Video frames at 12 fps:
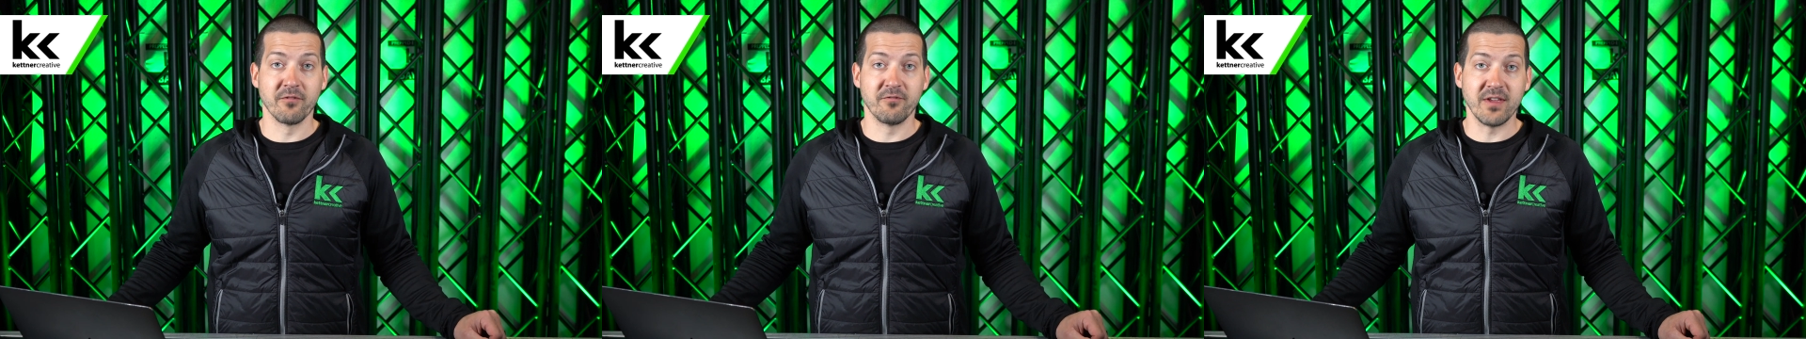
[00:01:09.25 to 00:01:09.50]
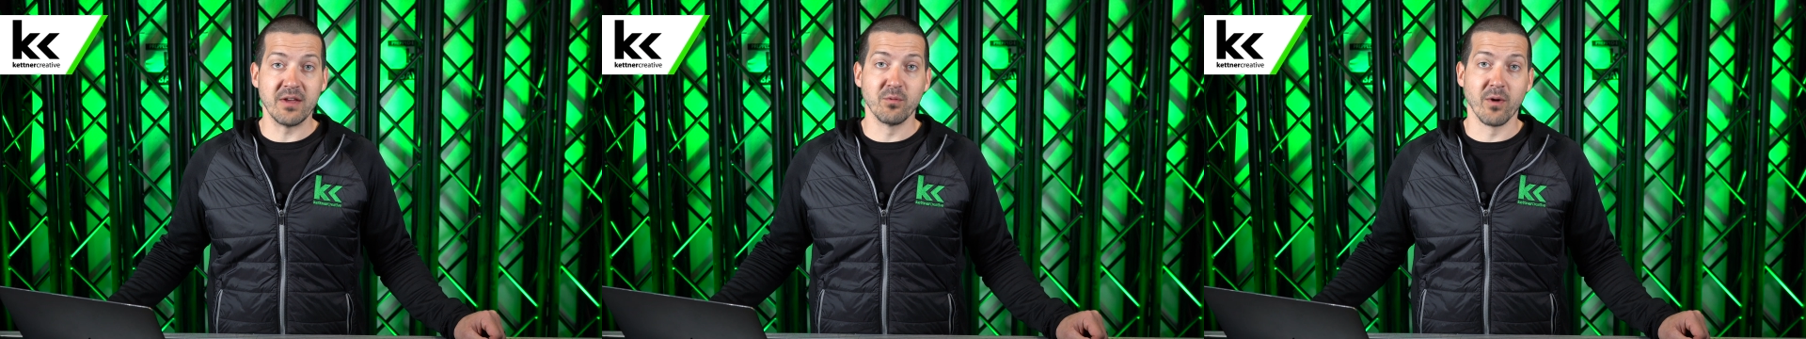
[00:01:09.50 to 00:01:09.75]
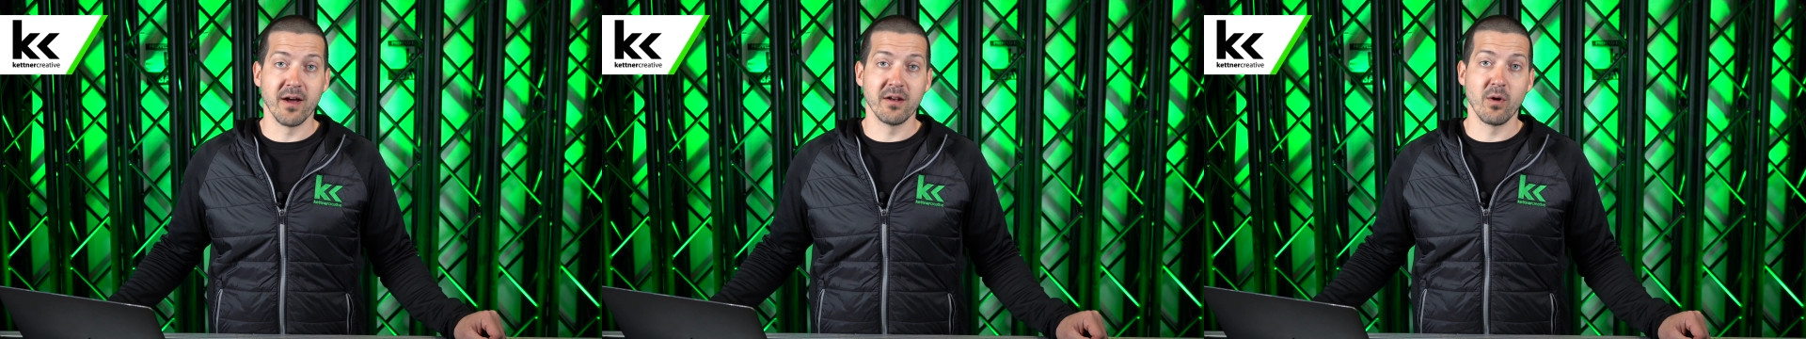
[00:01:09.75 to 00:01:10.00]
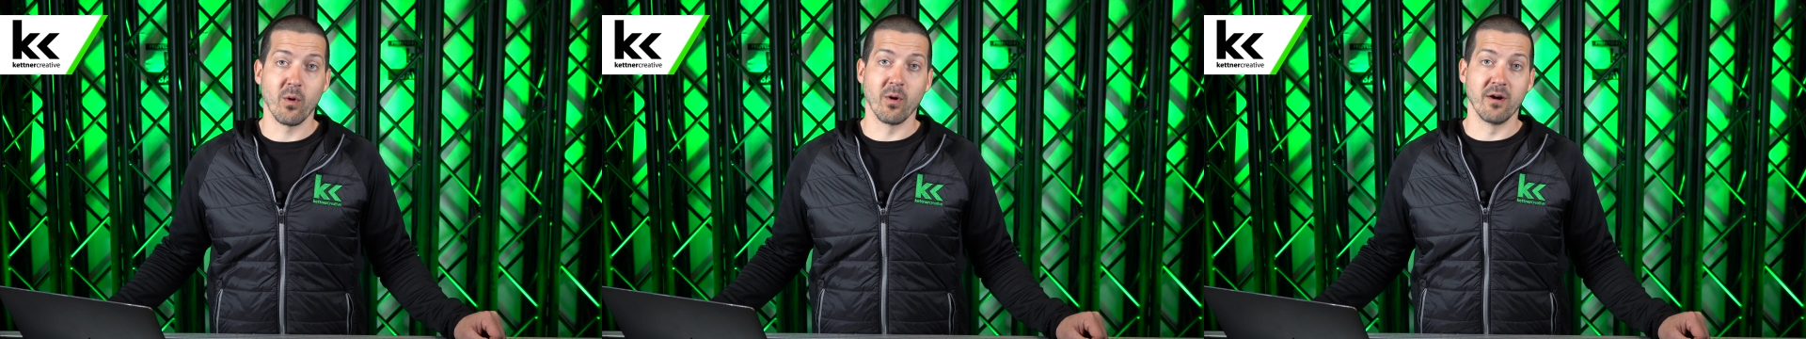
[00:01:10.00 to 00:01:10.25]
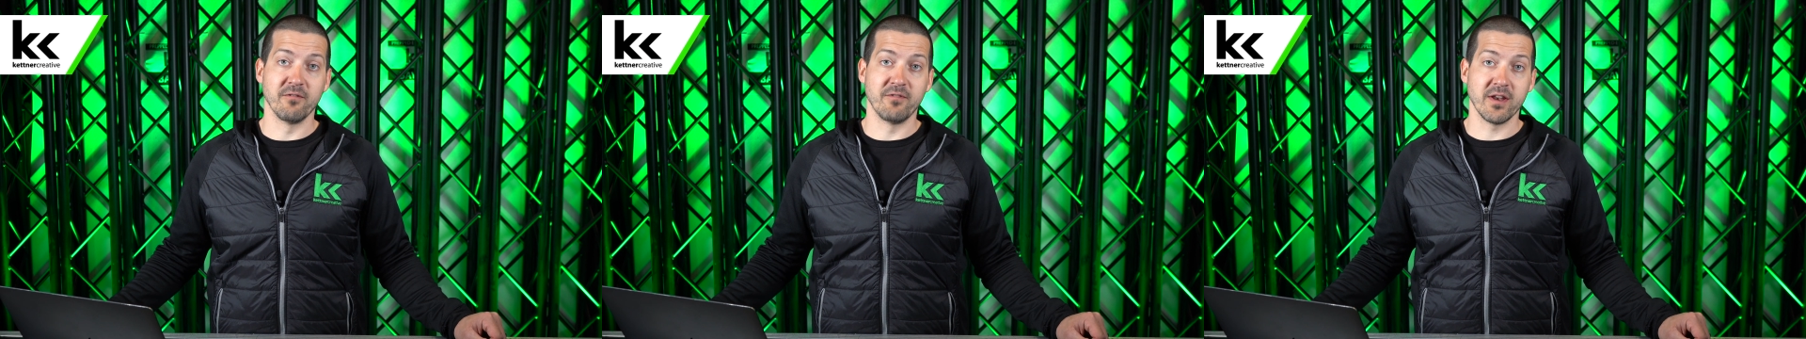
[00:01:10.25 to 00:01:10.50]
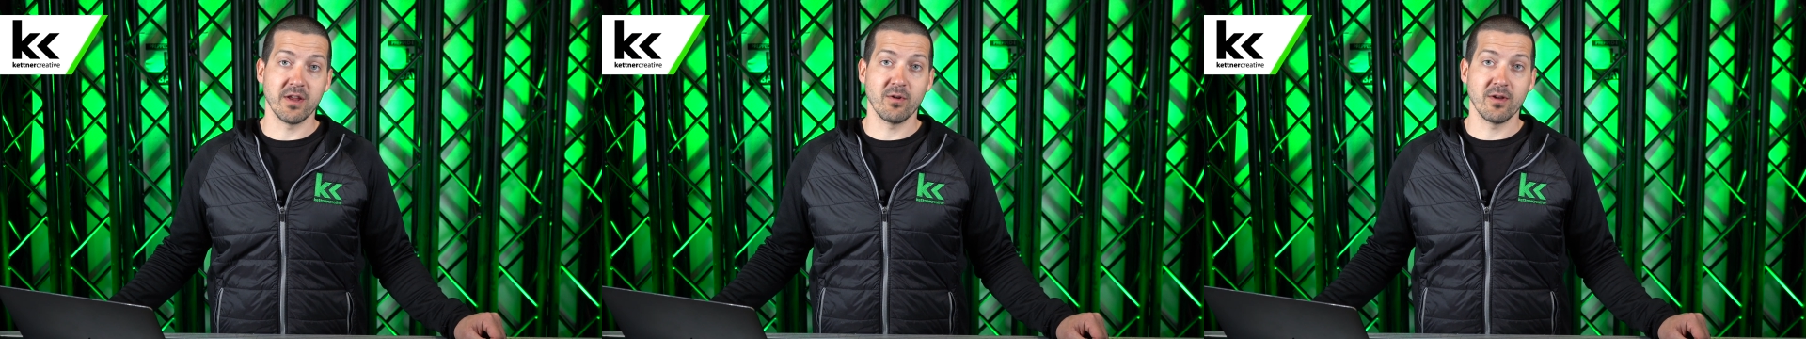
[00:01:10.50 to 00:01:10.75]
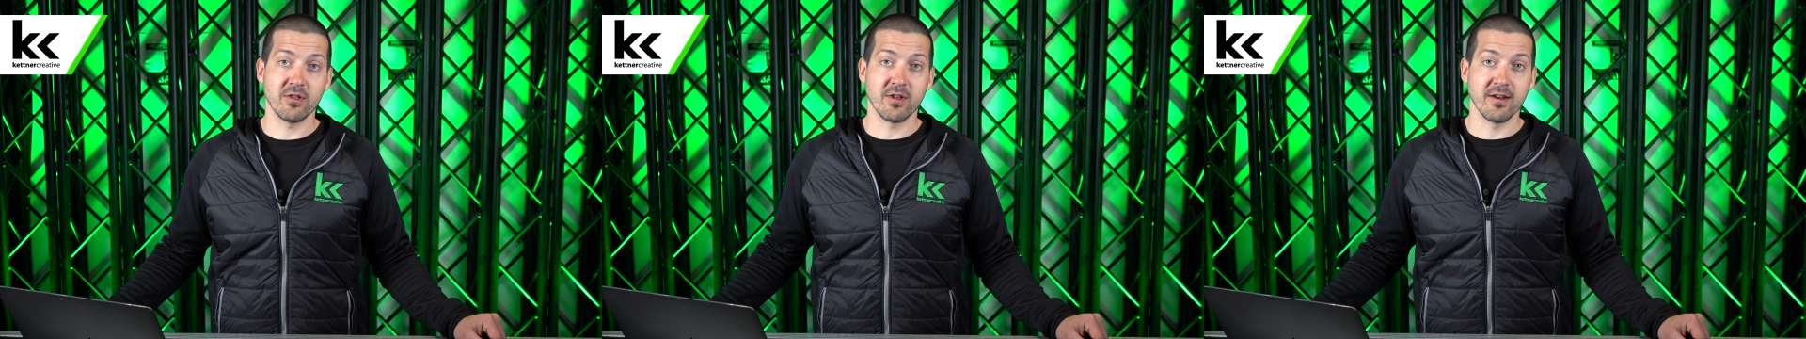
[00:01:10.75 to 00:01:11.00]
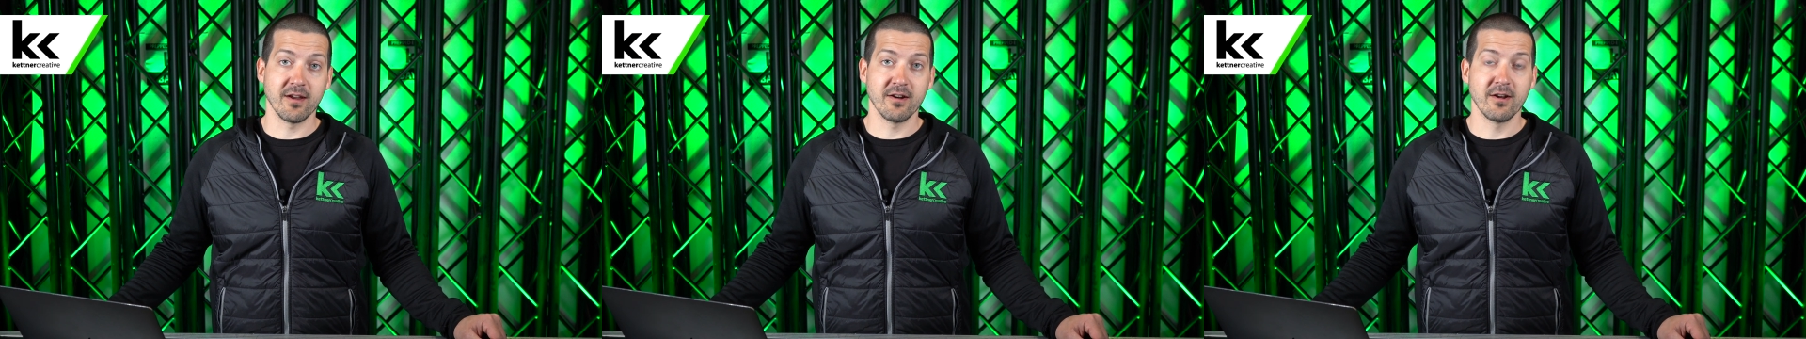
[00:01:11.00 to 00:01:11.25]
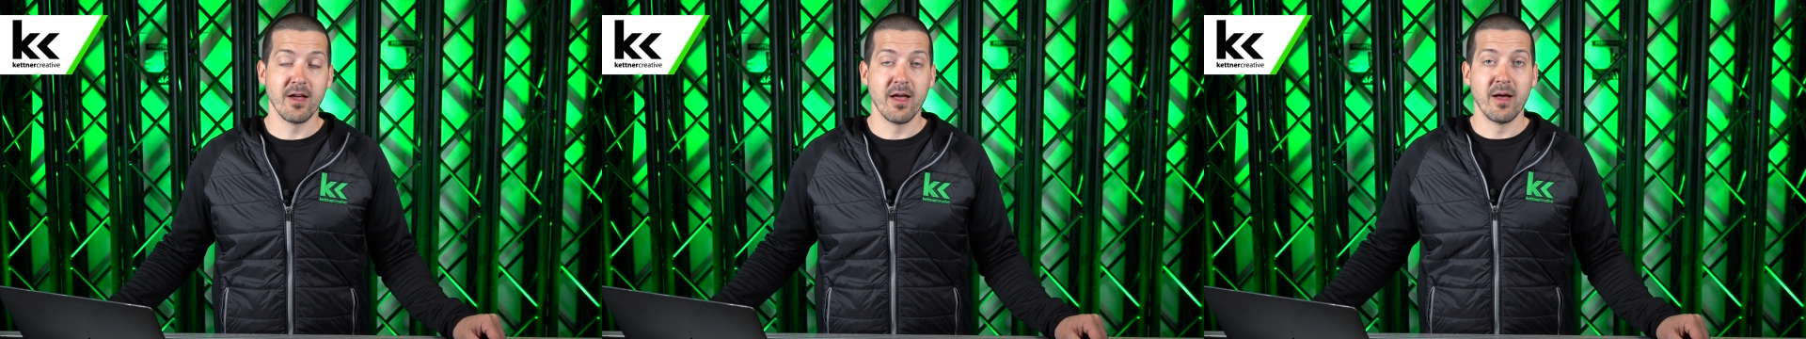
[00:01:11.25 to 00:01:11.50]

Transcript: V1 or a video engineer,